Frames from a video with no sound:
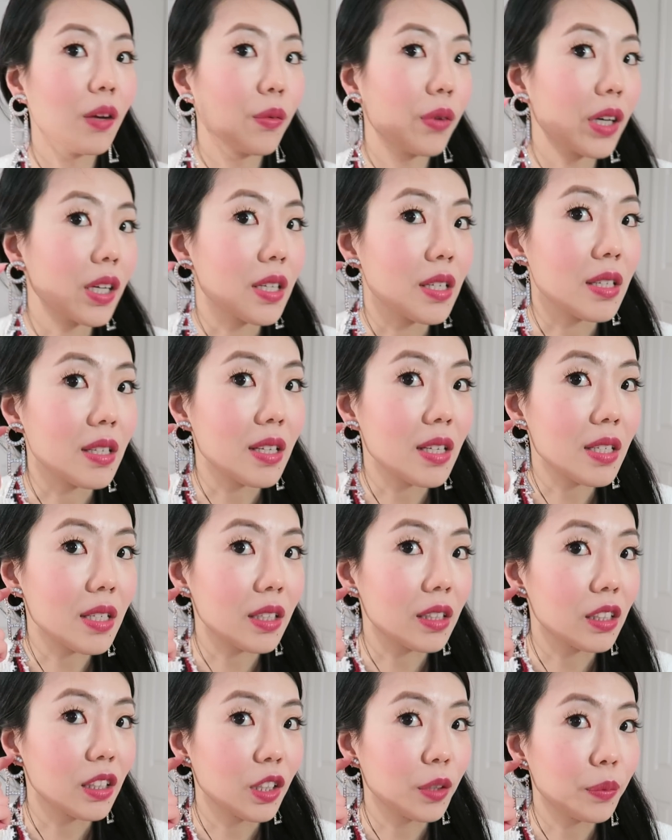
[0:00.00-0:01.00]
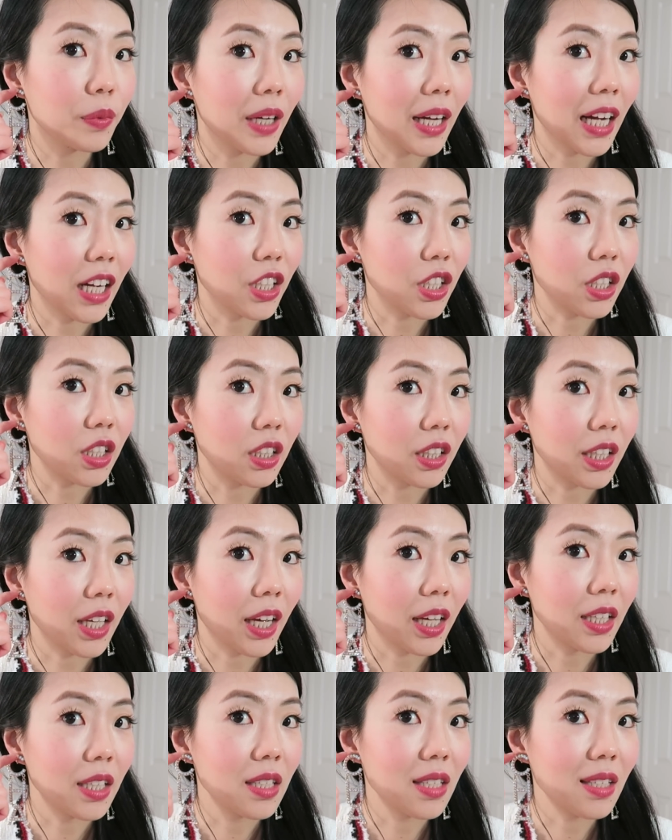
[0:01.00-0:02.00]
whereas this clip actually
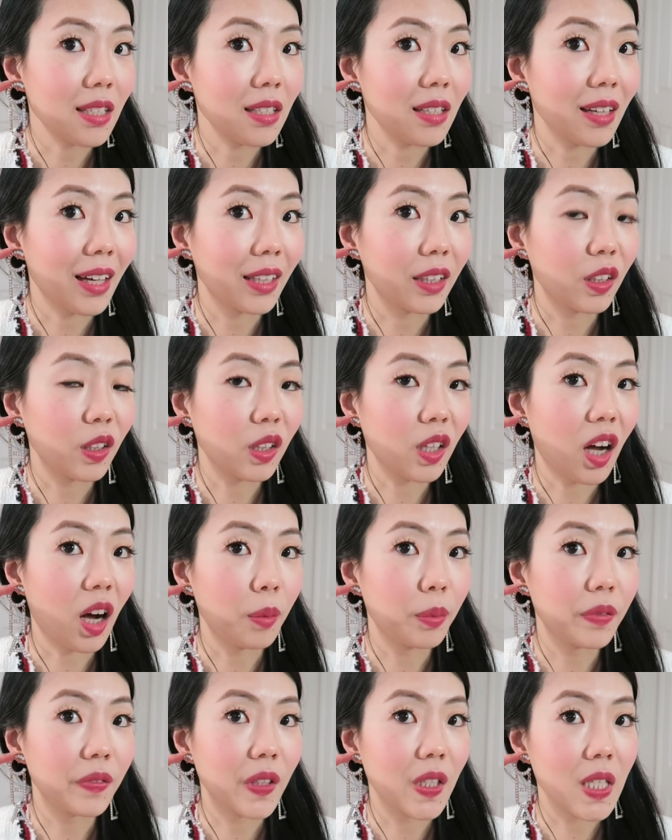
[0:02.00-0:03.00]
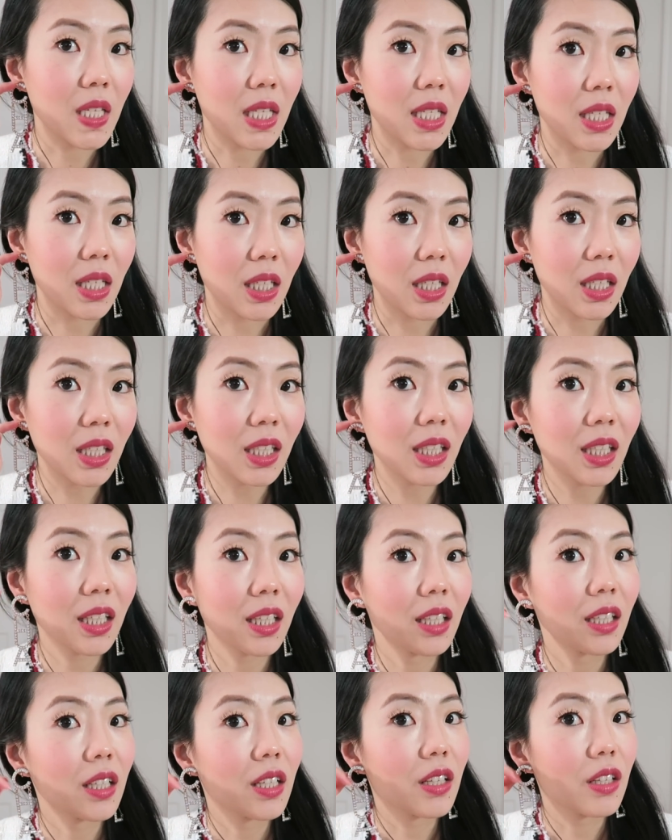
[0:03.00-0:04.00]
ends at the top of the C.
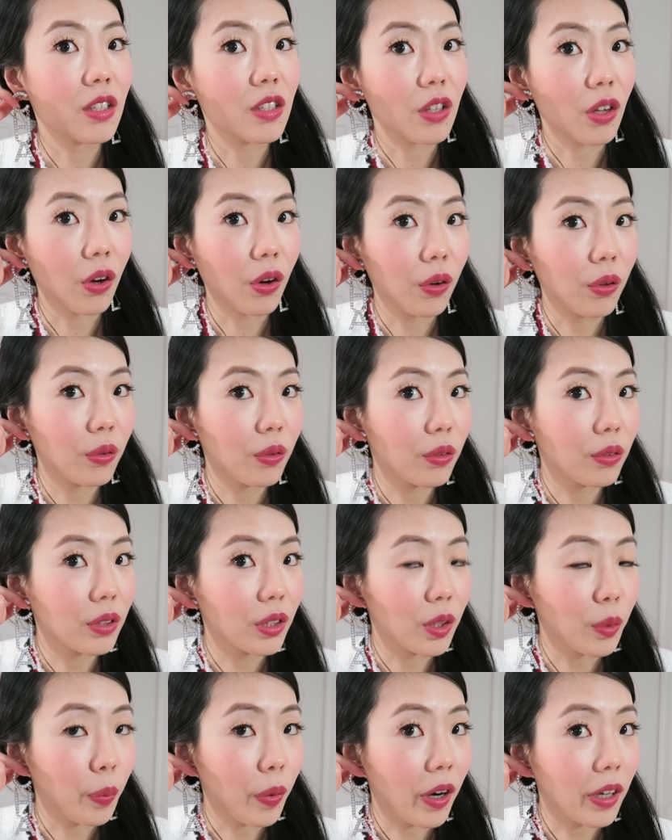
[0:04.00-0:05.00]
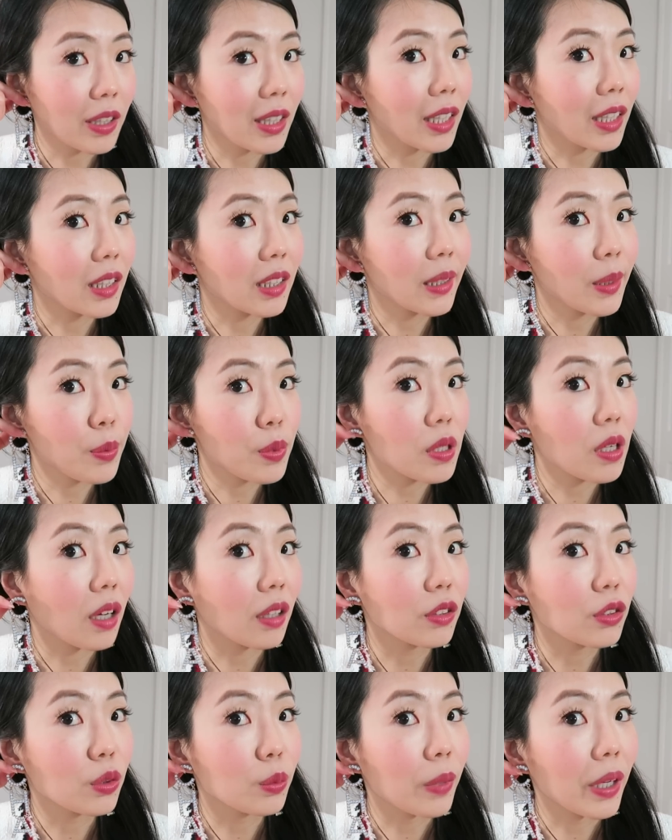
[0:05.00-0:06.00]
So the part that clips
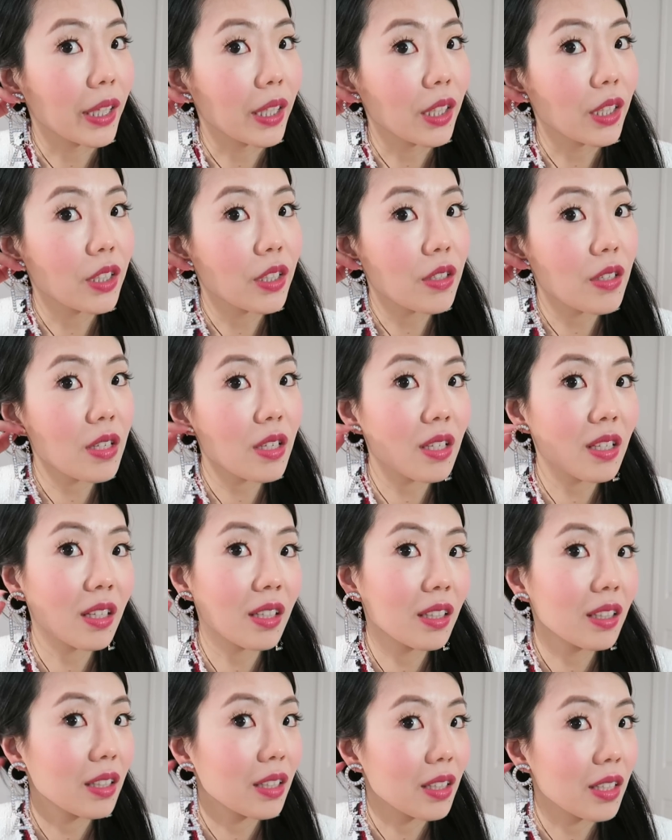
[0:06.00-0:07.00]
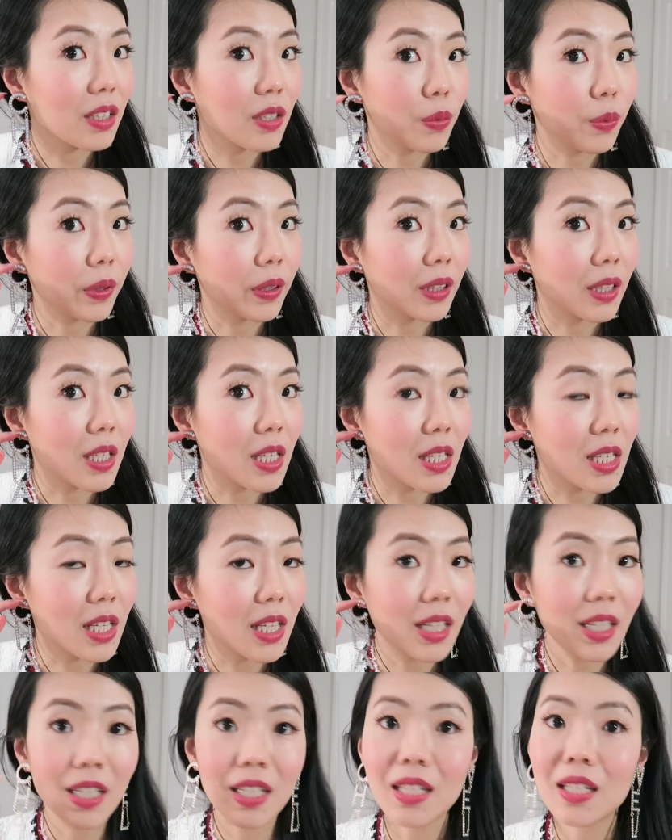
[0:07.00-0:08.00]
onto my ears is where the
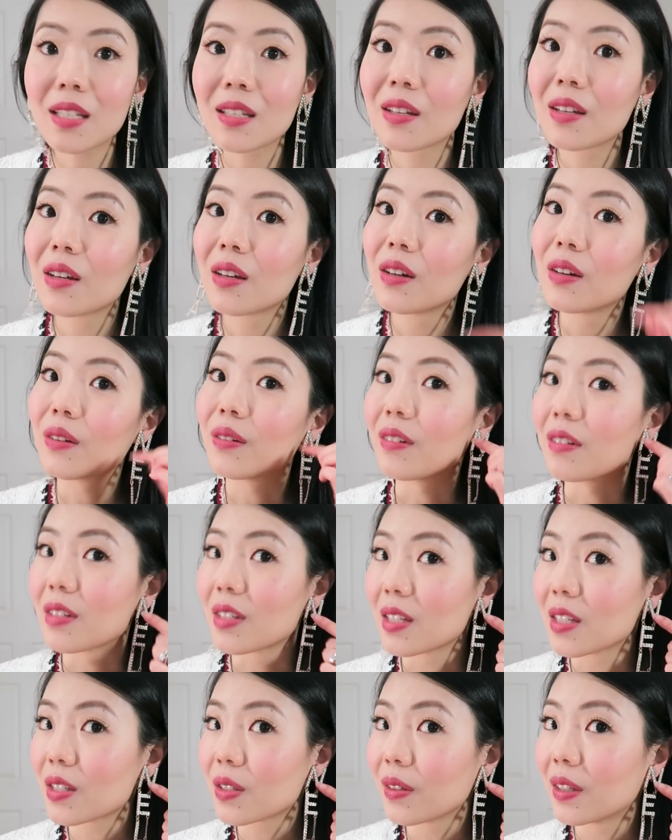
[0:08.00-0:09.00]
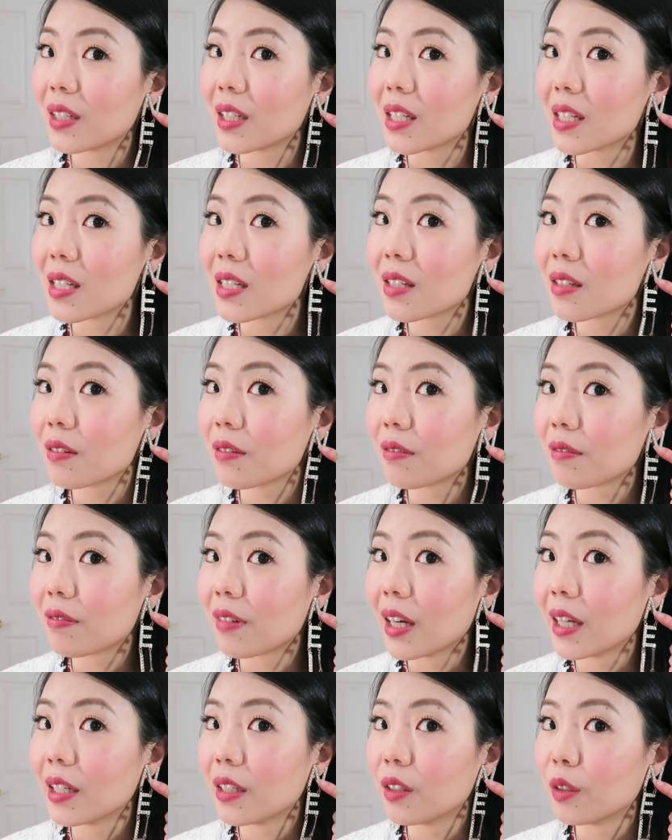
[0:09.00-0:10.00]
C is, whereas this one is
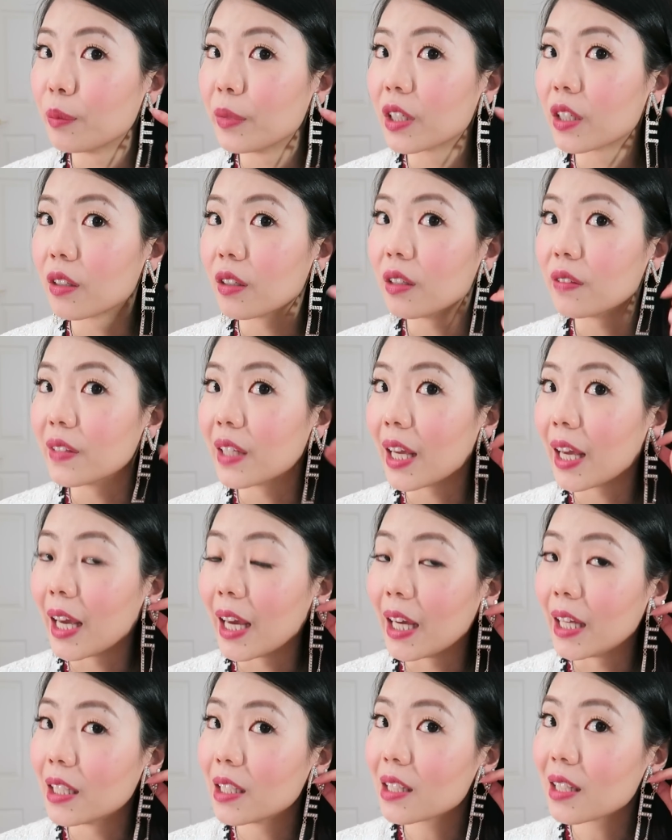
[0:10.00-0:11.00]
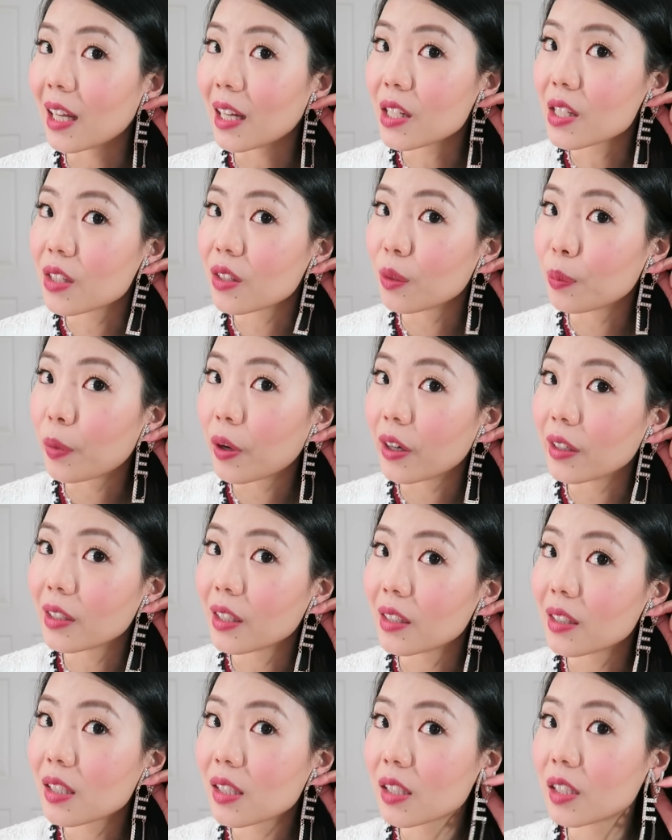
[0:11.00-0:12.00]
right in the middle of the N. That's the part
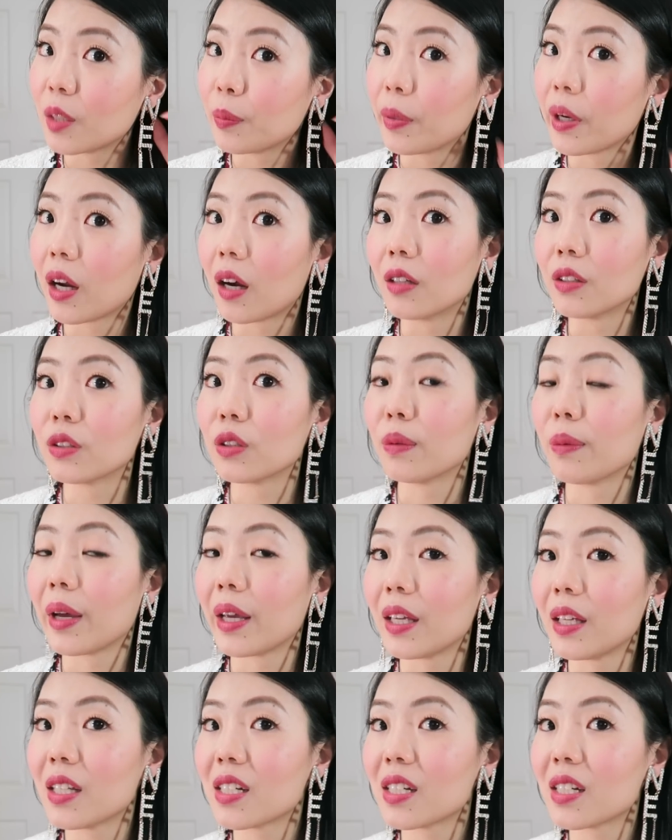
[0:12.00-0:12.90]
that's clipping onto my